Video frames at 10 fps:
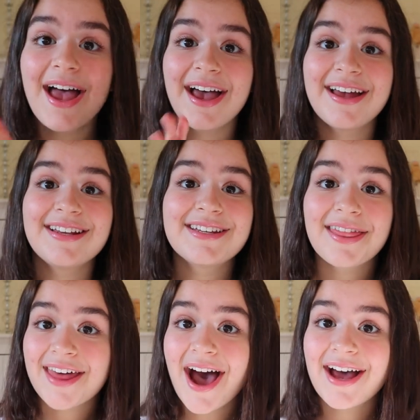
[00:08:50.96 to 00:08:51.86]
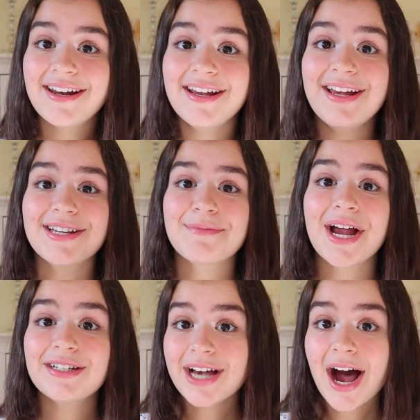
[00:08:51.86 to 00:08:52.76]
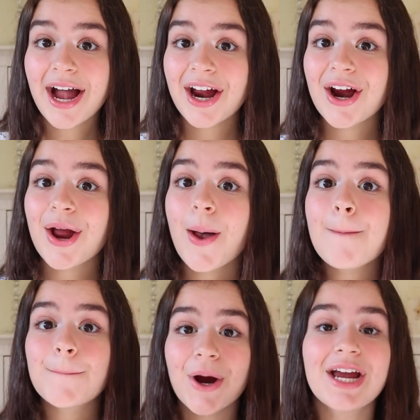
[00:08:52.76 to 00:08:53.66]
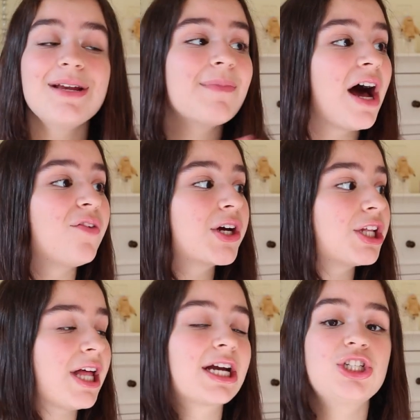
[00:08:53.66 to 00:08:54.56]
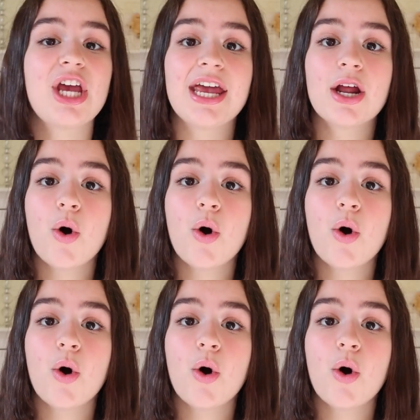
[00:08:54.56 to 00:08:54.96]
And that is my entire Brandy Melville collection.